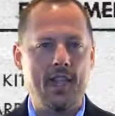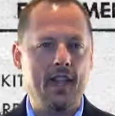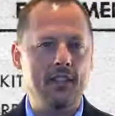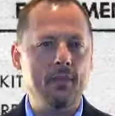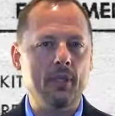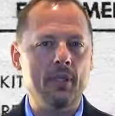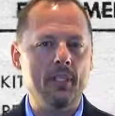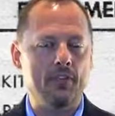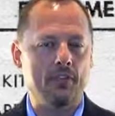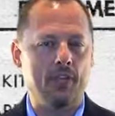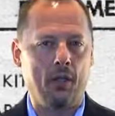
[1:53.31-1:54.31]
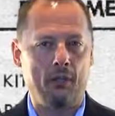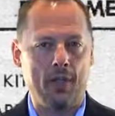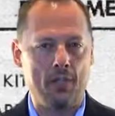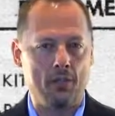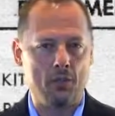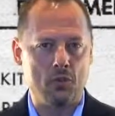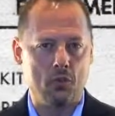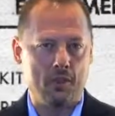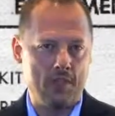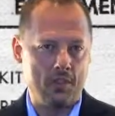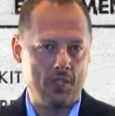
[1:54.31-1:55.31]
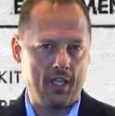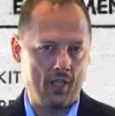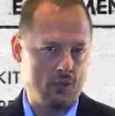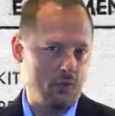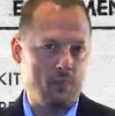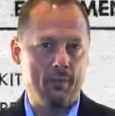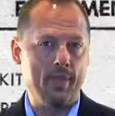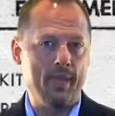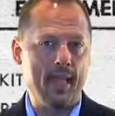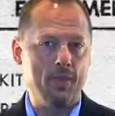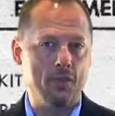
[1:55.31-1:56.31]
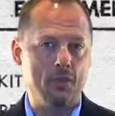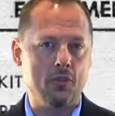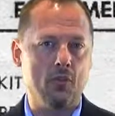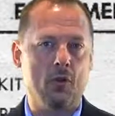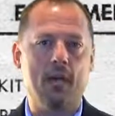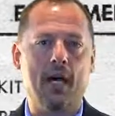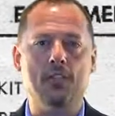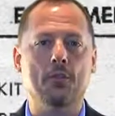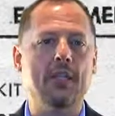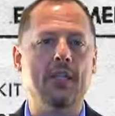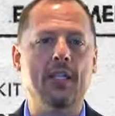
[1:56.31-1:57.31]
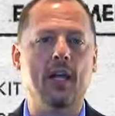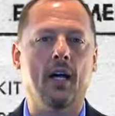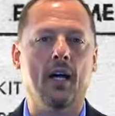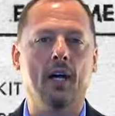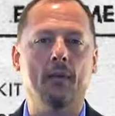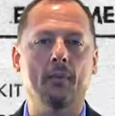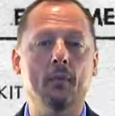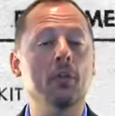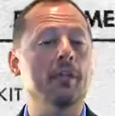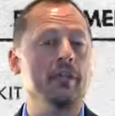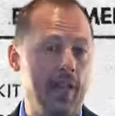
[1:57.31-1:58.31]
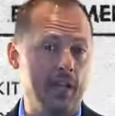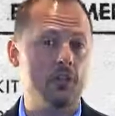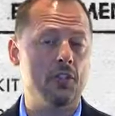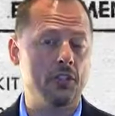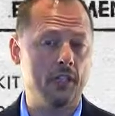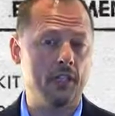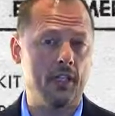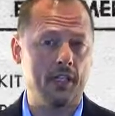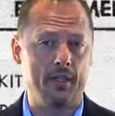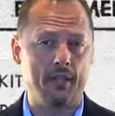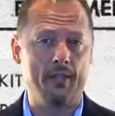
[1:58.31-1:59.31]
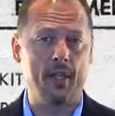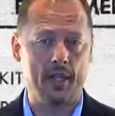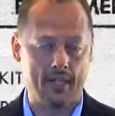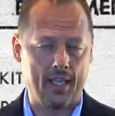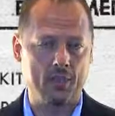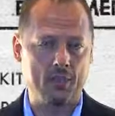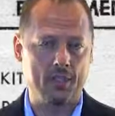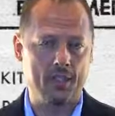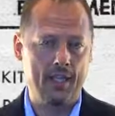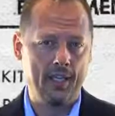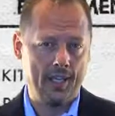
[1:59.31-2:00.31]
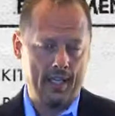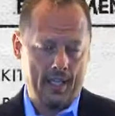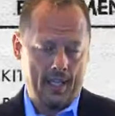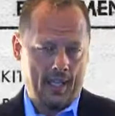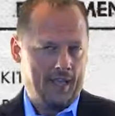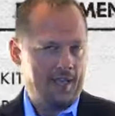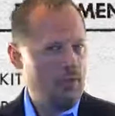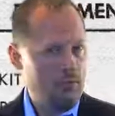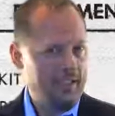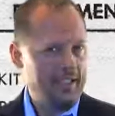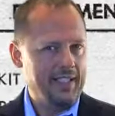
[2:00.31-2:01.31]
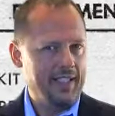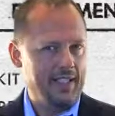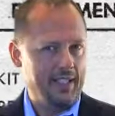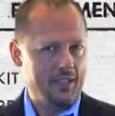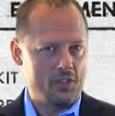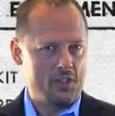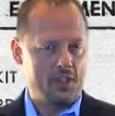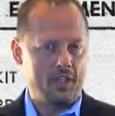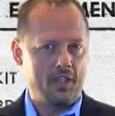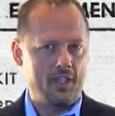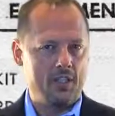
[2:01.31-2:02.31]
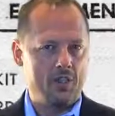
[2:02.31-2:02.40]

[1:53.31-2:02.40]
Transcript: and typically it's followed by some sort of educational remediation or possibly punitive action on occasion. That really isn't the